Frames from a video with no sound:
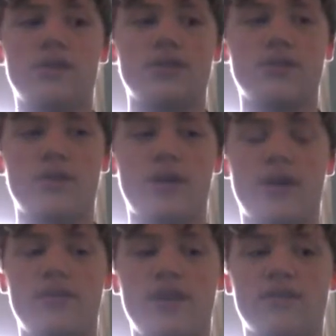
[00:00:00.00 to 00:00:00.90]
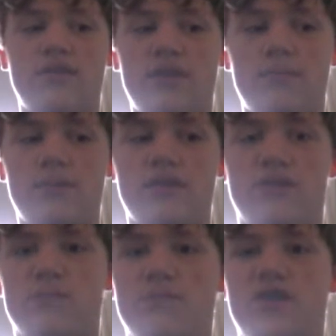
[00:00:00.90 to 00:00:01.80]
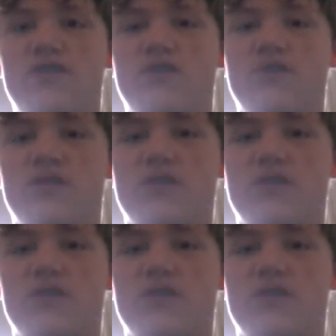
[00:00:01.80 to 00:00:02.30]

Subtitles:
So next up is Mr.